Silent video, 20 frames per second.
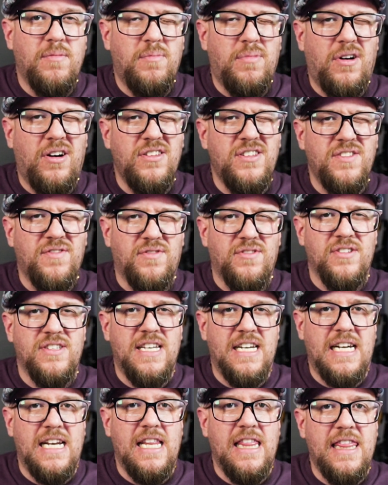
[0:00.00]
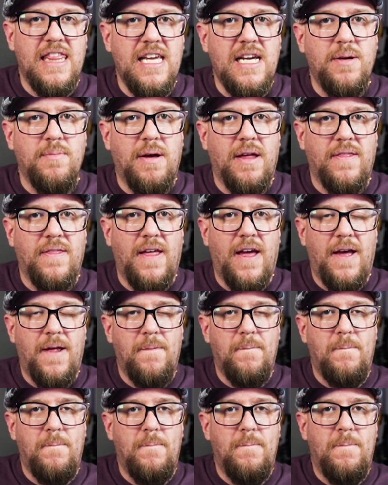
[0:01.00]
Pause it for a second and think about that.
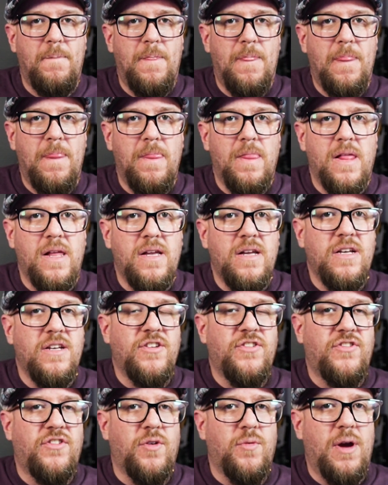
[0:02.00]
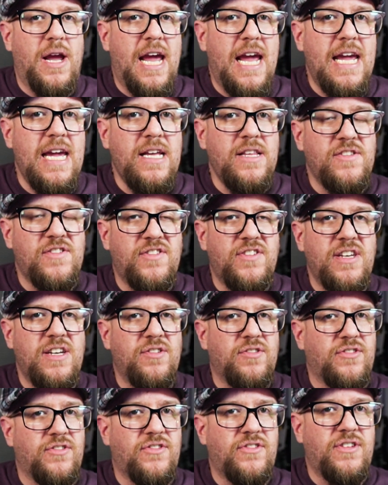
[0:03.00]
So A and
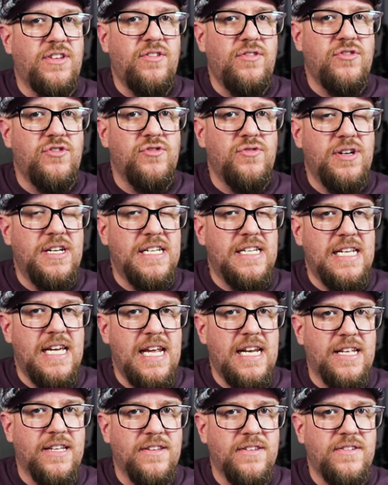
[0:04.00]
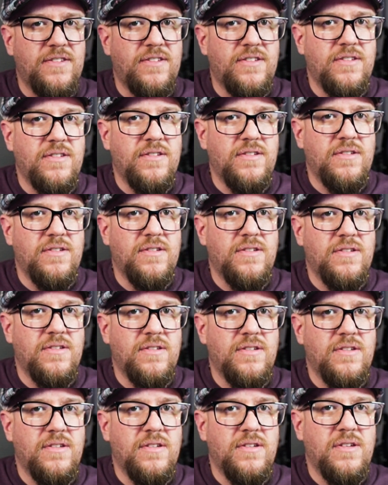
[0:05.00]
C are still joint tenants,
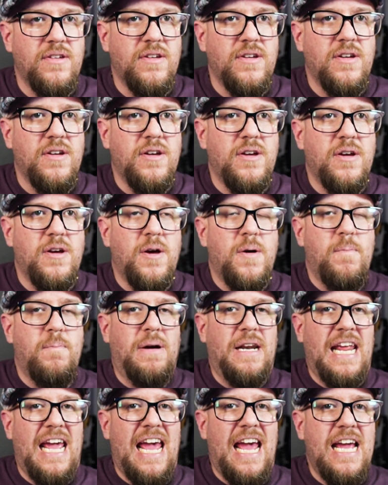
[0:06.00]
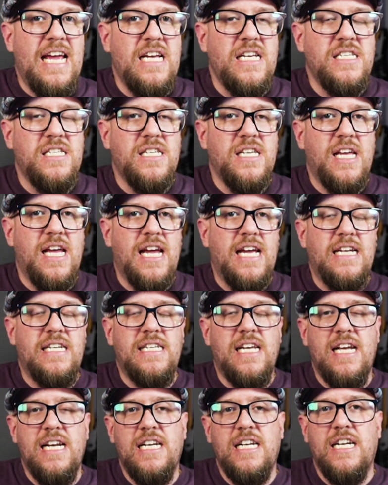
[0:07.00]
but A is a
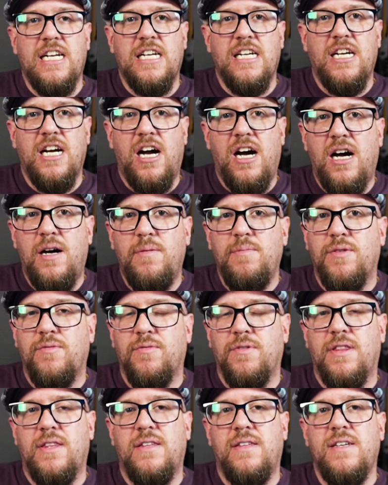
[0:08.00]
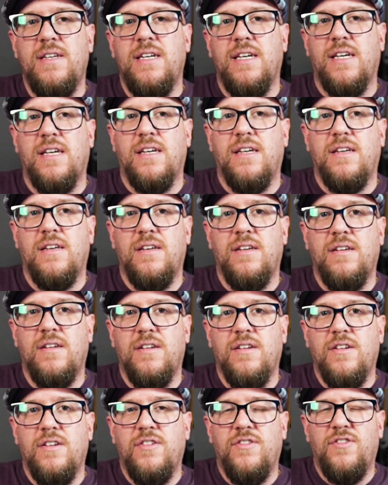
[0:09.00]
tenant in common with D.
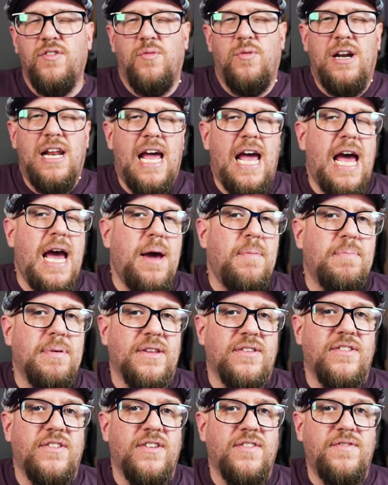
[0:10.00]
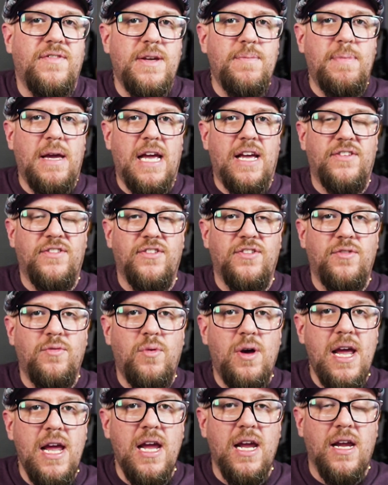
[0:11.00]
So what happens if he passes
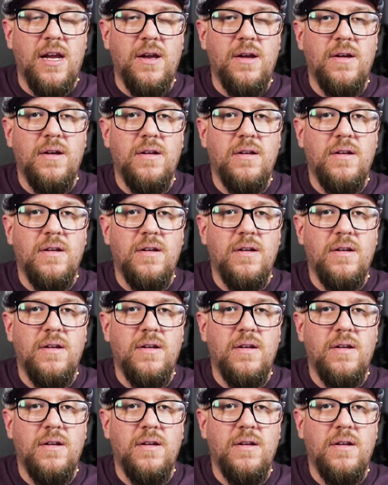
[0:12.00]
away?